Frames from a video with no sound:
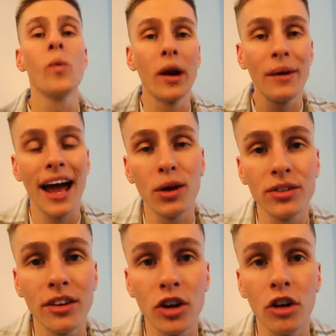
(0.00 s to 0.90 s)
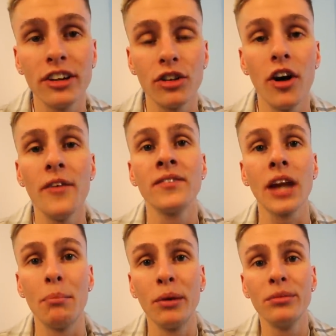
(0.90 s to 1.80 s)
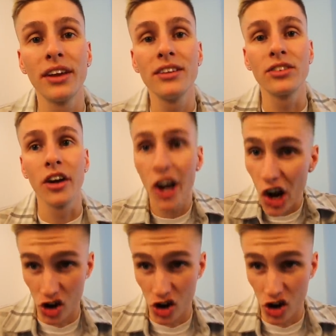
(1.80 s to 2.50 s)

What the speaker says: When I went out in the corridor, I bumped into